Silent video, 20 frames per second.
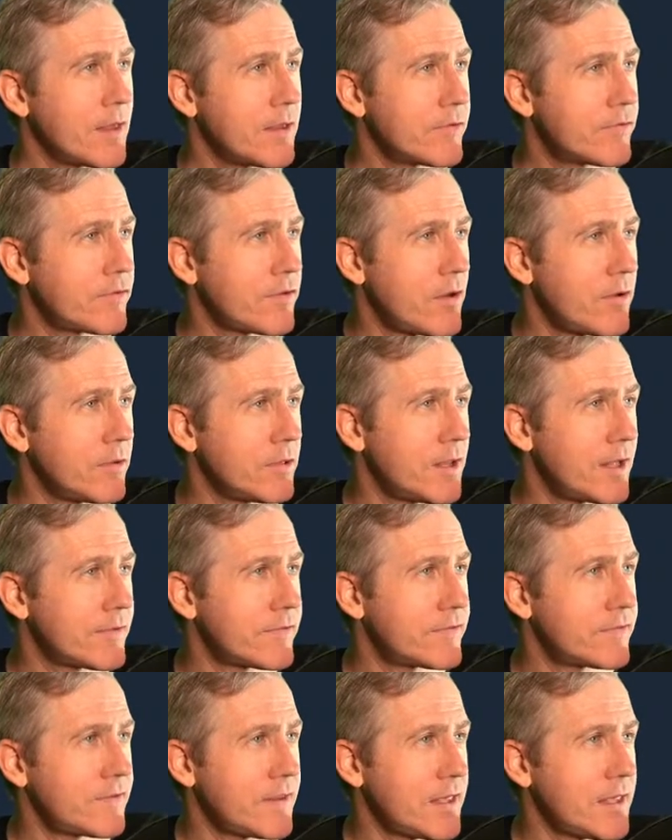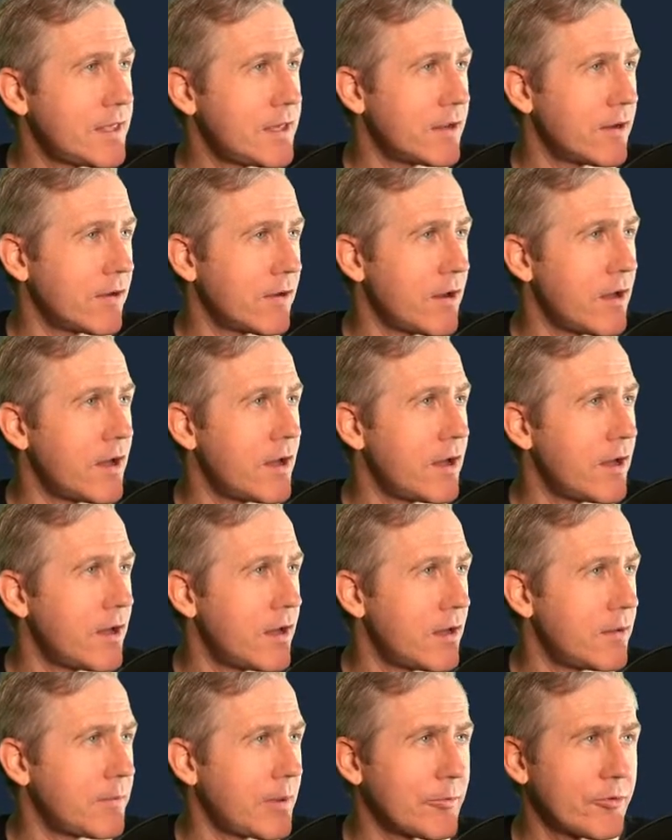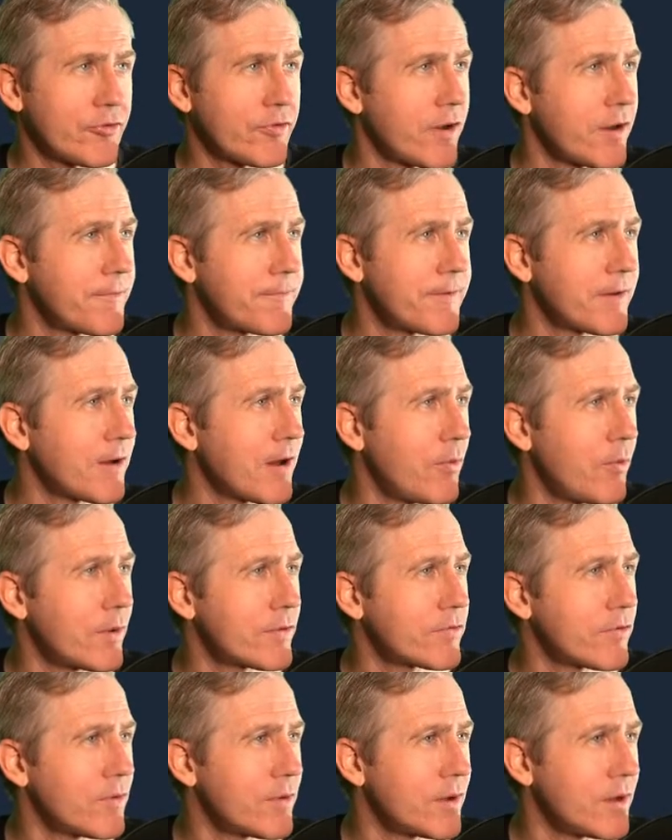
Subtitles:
So let's see here. I'm just trying to figure out what's going